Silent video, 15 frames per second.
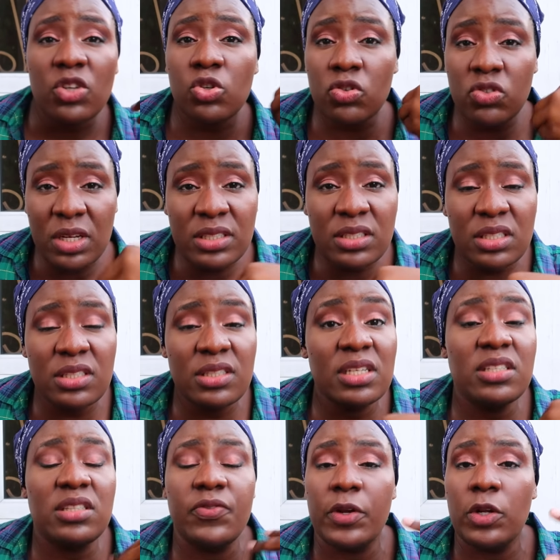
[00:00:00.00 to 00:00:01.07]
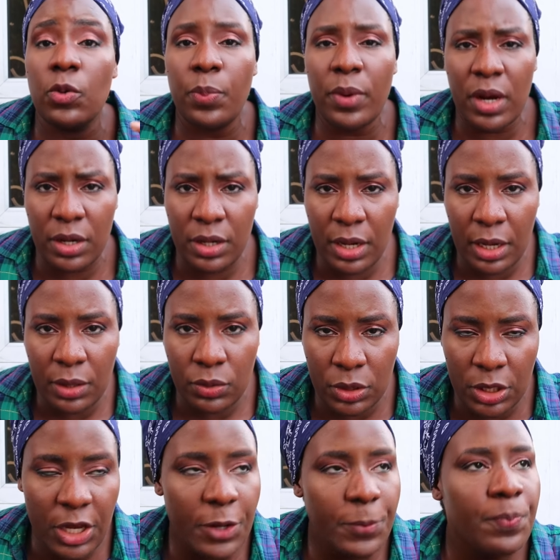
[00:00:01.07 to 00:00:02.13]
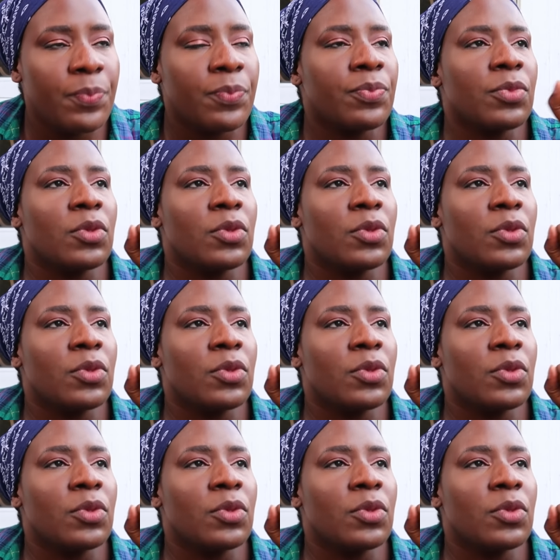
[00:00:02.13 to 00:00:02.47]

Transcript: Children these days develop earlier, okay?